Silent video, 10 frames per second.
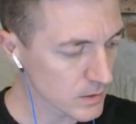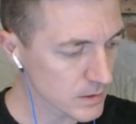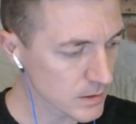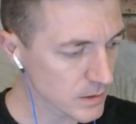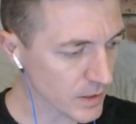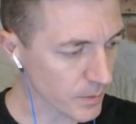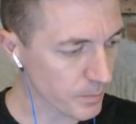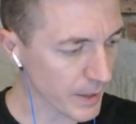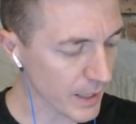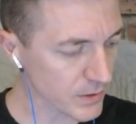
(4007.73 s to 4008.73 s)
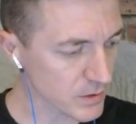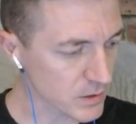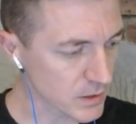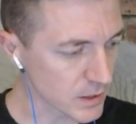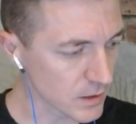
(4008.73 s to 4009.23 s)
It's like
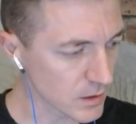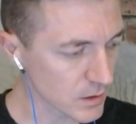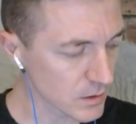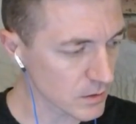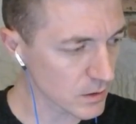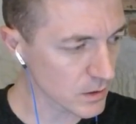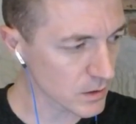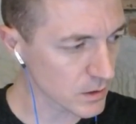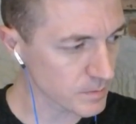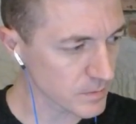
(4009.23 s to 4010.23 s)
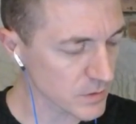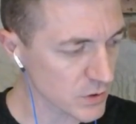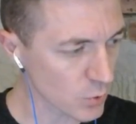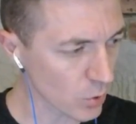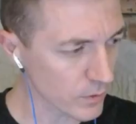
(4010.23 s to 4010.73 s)
Pasadena
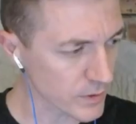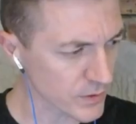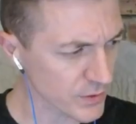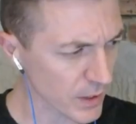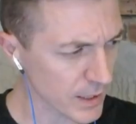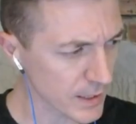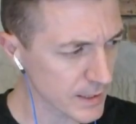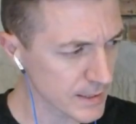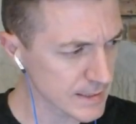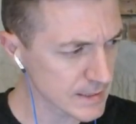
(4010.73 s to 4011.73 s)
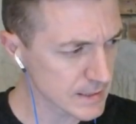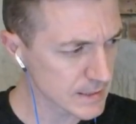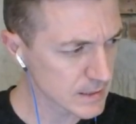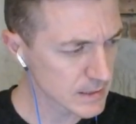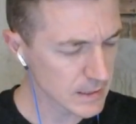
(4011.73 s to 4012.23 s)
School of Design.
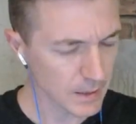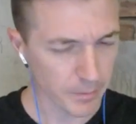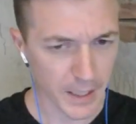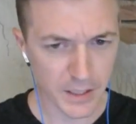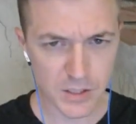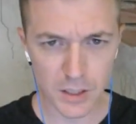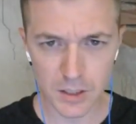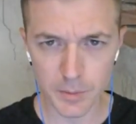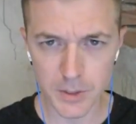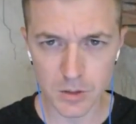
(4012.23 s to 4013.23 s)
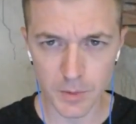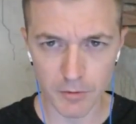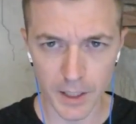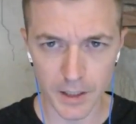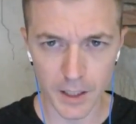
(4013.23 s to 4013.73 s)
Man, it's not coming to me
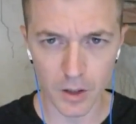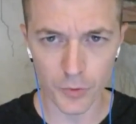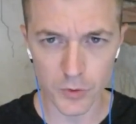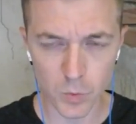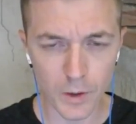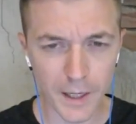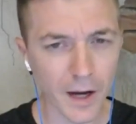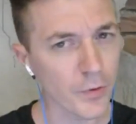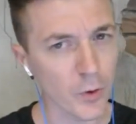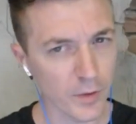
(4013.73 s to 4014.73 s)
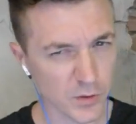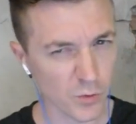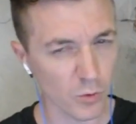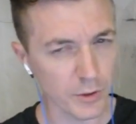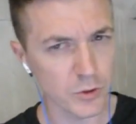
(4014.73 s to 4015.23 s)
right now. There's one out there that's
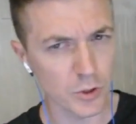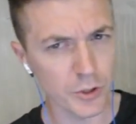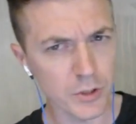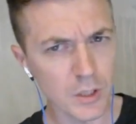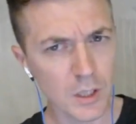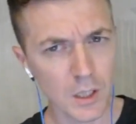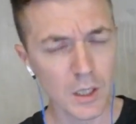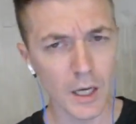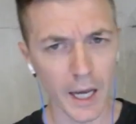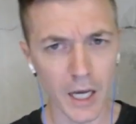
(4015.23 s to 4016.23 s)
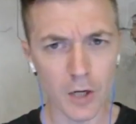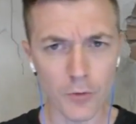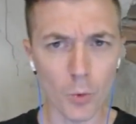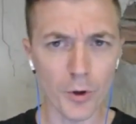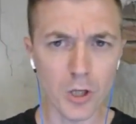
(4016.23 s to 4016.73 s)
really good. And if you
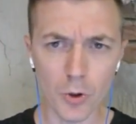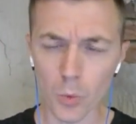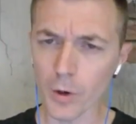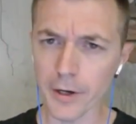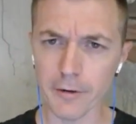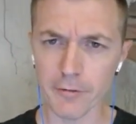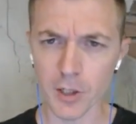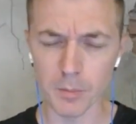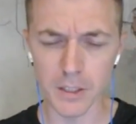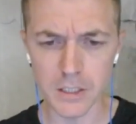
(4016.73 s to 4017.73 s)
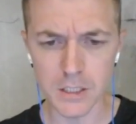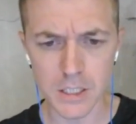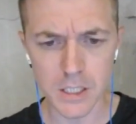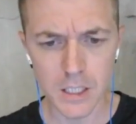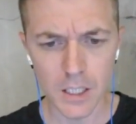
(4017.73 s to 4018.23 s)
want to go to one, I'd recommend it.
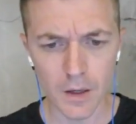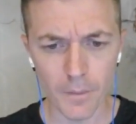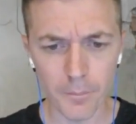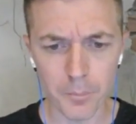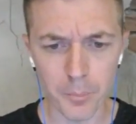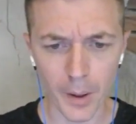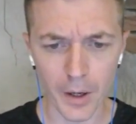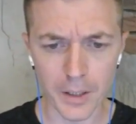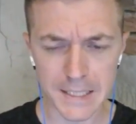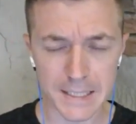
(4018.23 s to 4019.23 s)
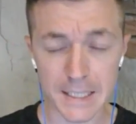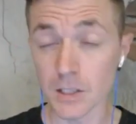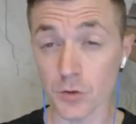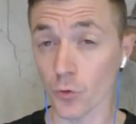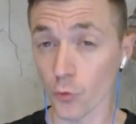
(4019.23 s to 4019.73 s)
But it
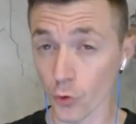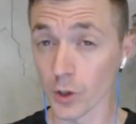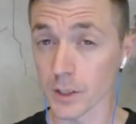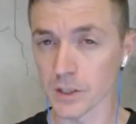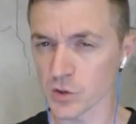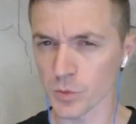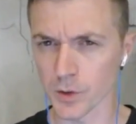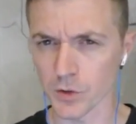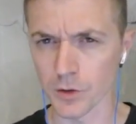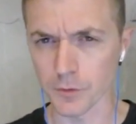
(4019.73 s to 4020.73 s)
is really expensive.